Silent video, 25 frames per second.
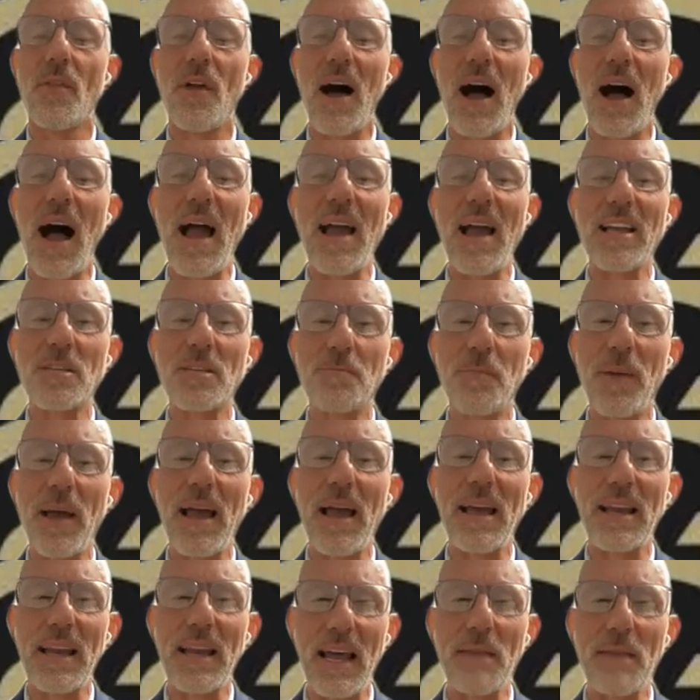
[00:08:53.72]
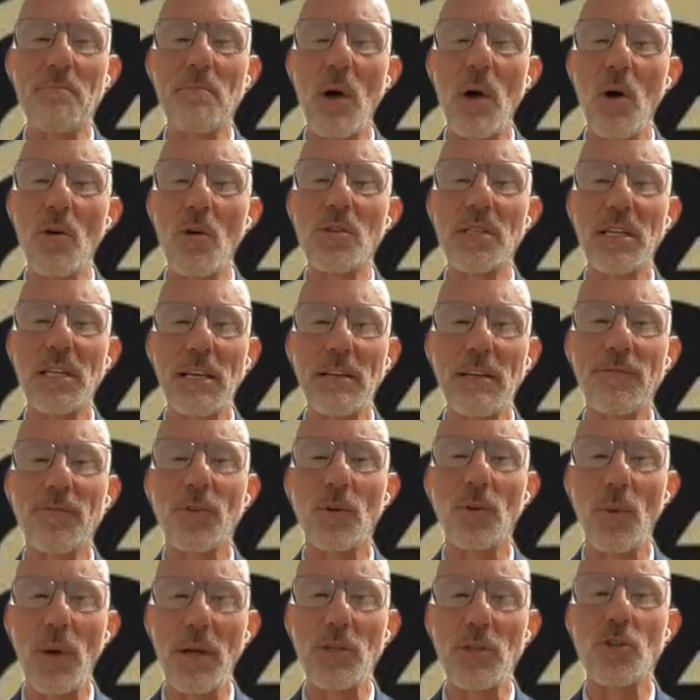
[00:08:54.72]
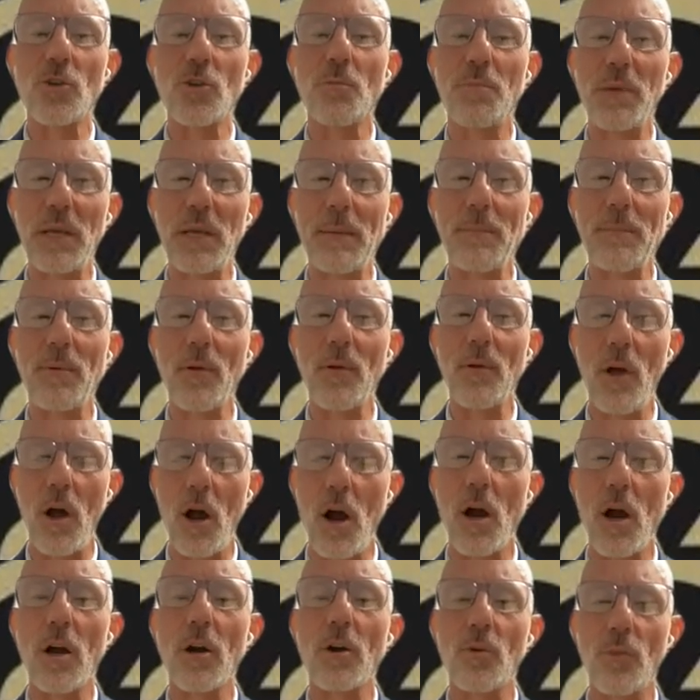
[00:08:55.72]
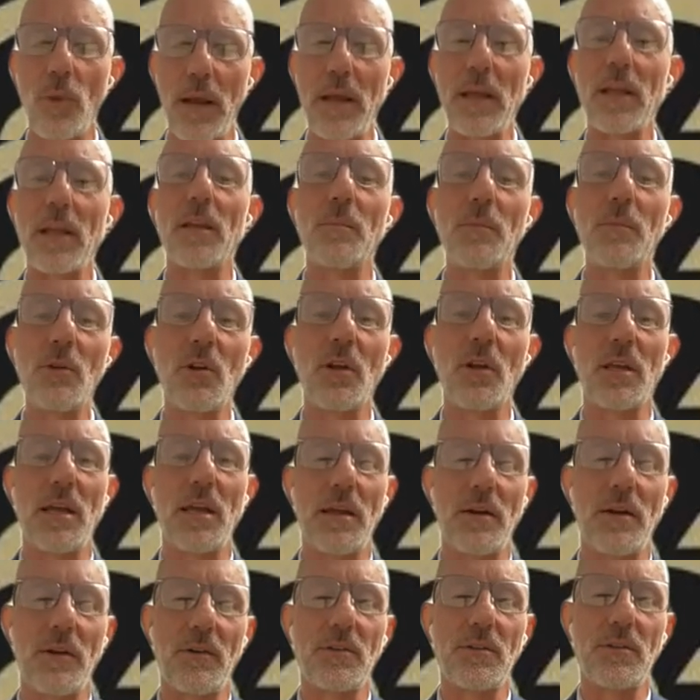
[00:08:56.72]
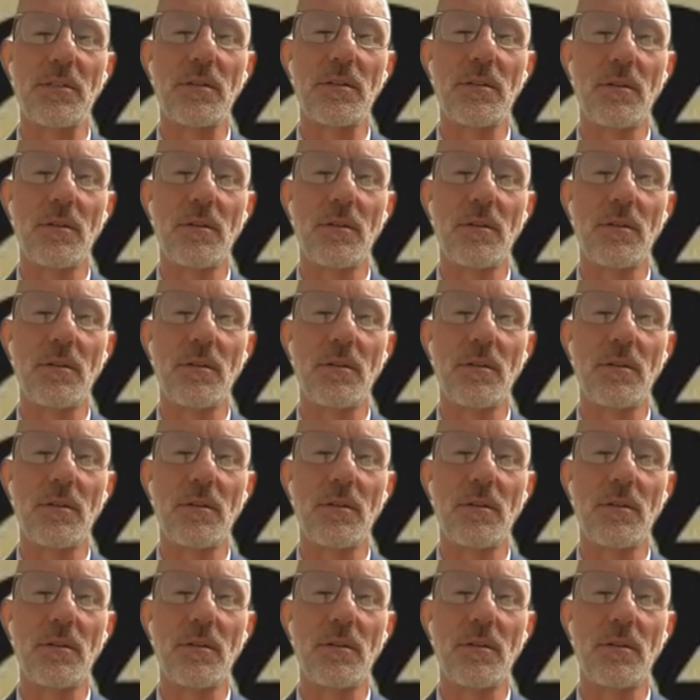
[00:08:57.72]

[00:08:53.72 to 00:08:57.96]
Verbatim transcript: The highest paid and most influential people are great communicators.